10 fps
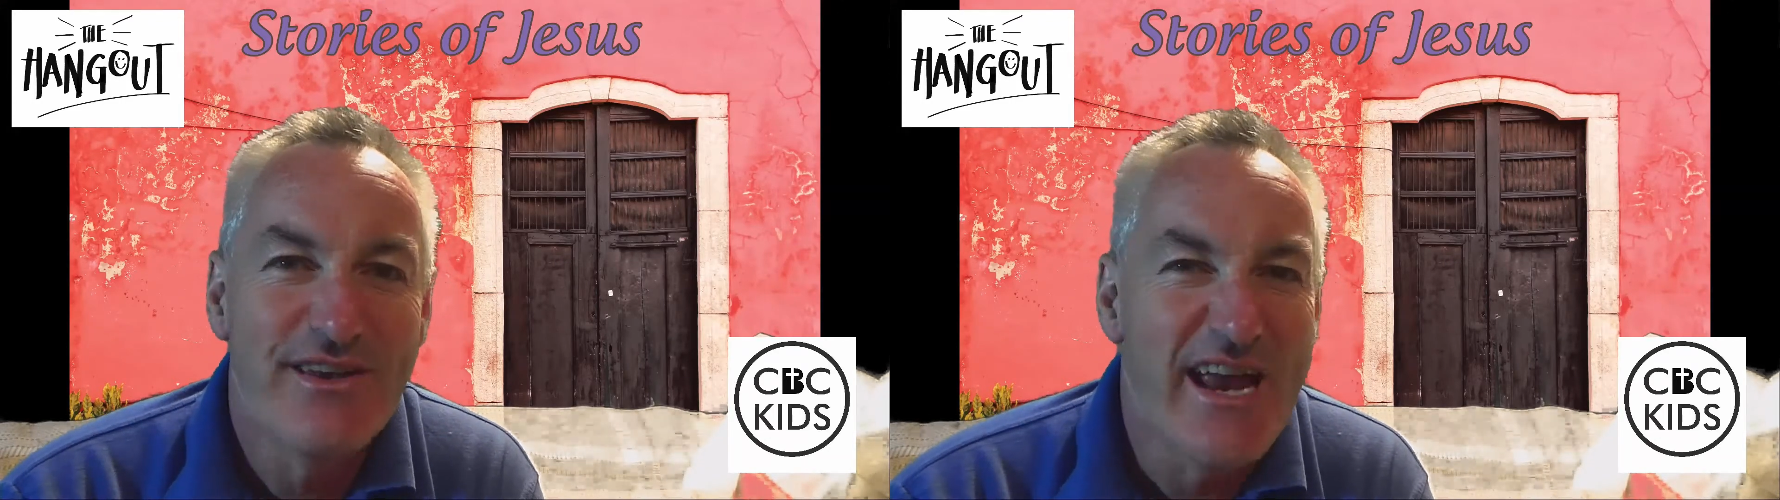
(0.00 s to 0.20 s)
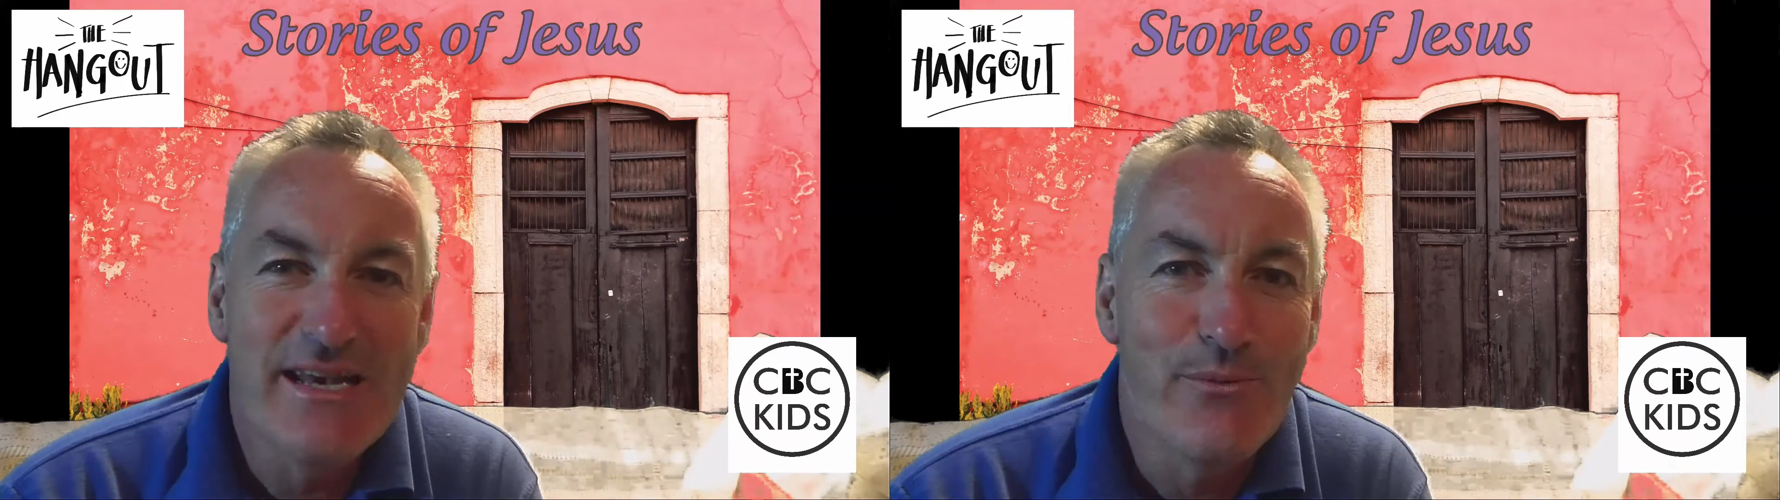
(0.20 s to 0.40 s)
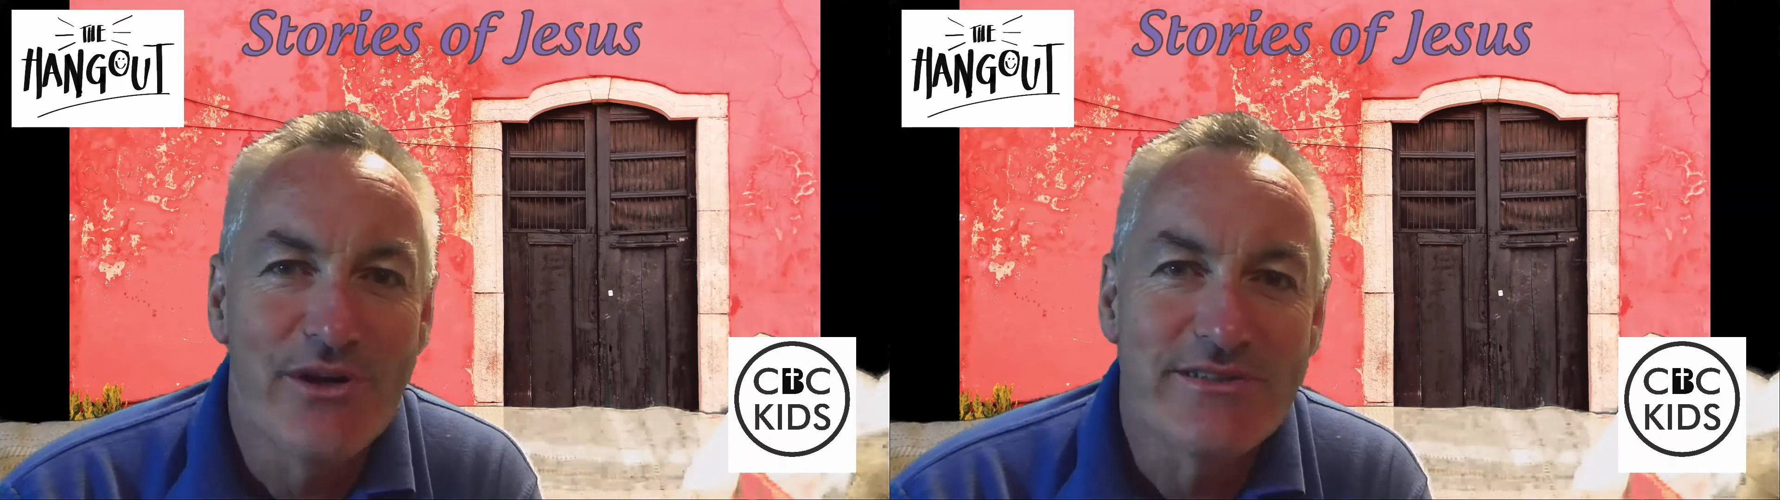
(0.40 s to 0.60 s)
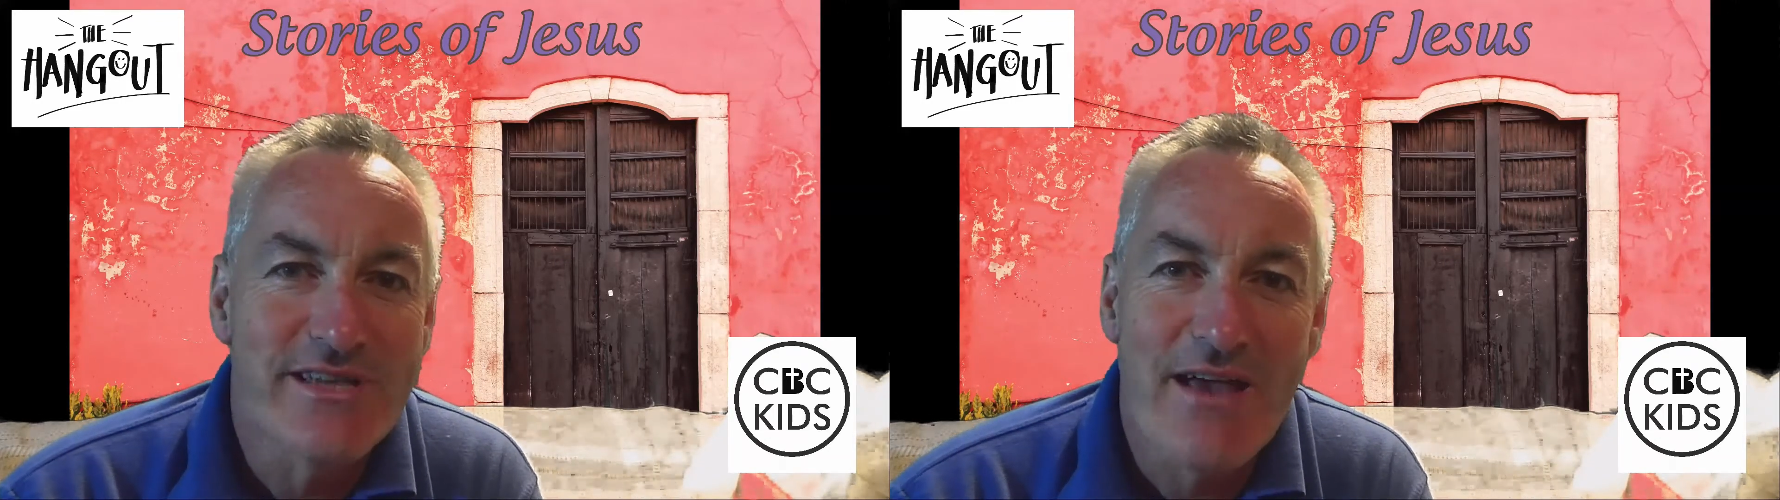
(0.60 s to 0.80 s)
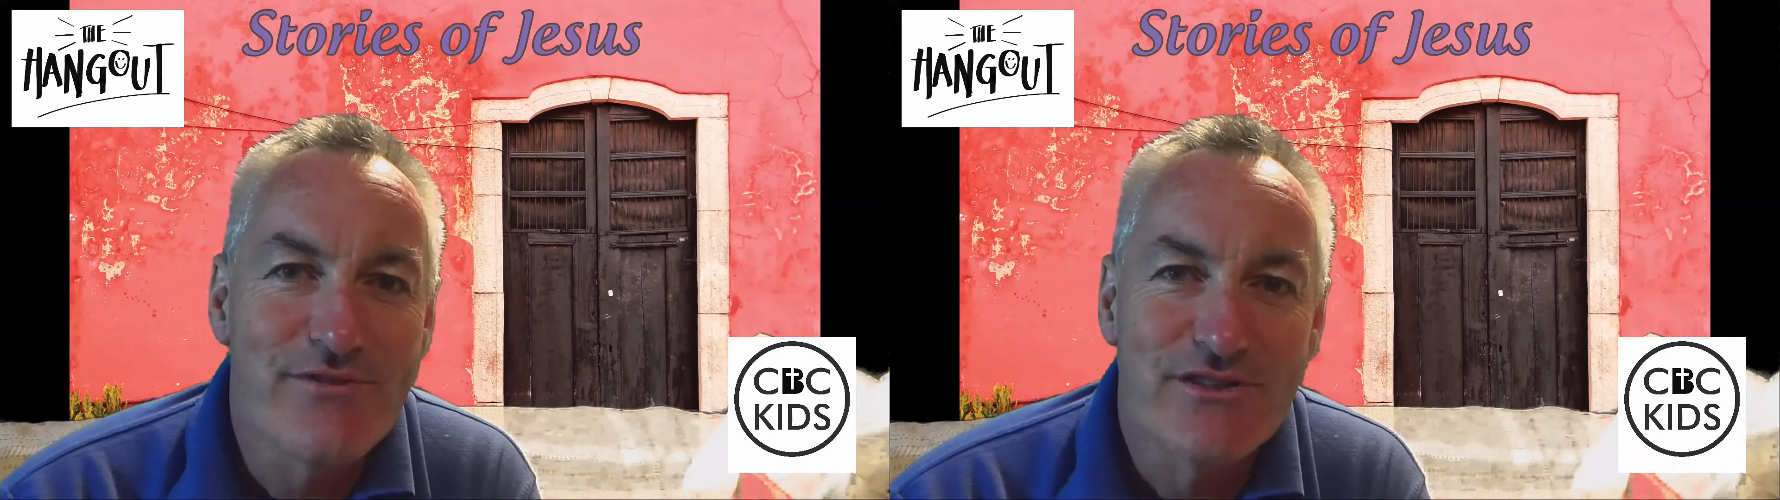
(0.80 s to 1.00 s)
that
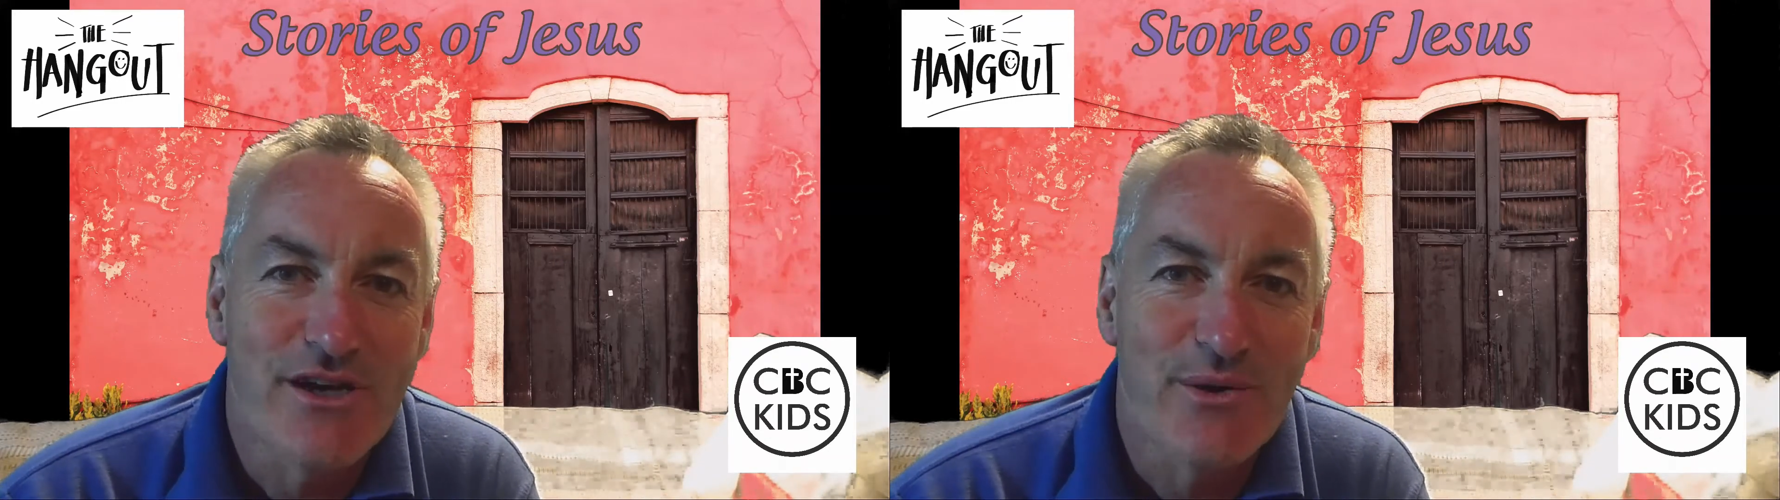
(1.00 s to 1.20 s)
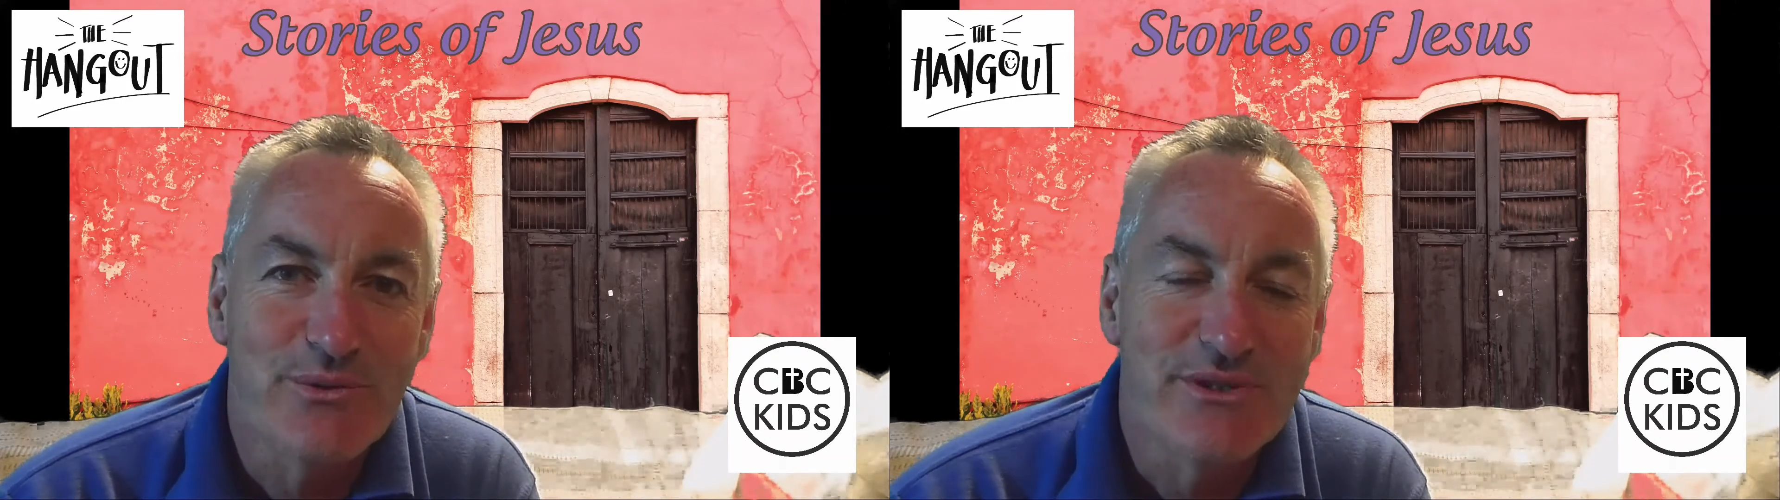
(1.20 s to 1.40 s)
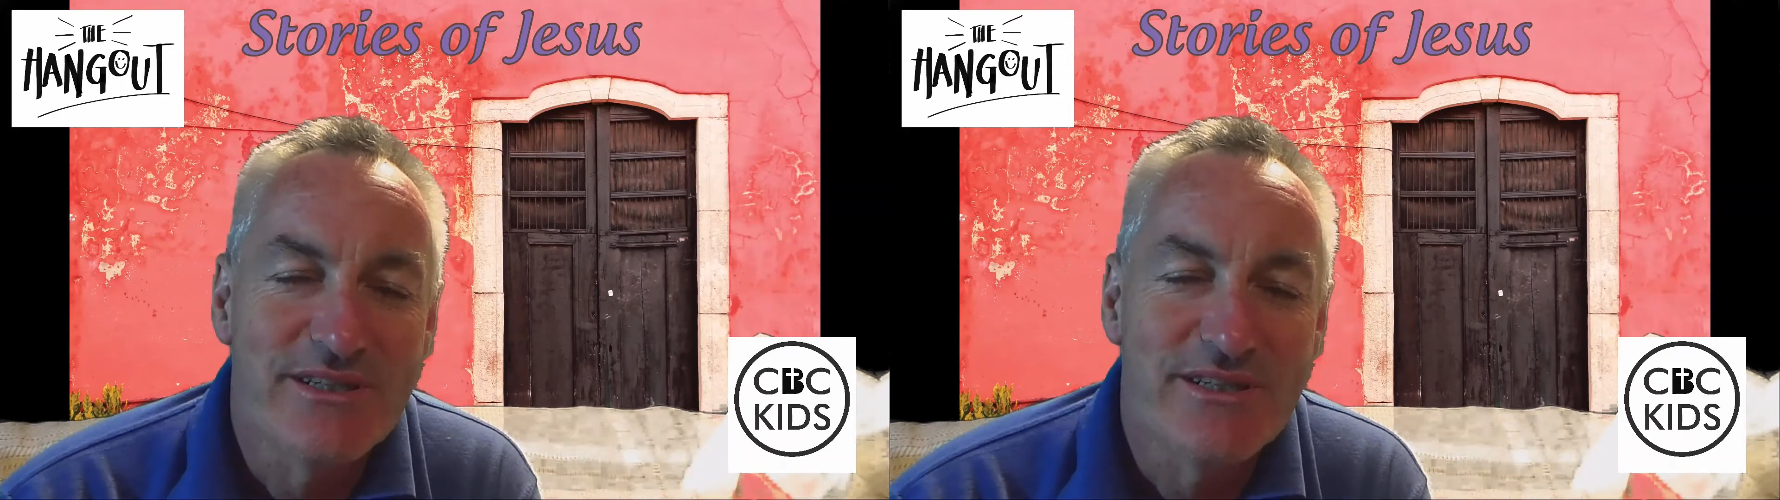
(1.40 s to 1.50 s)
anyone's ever told.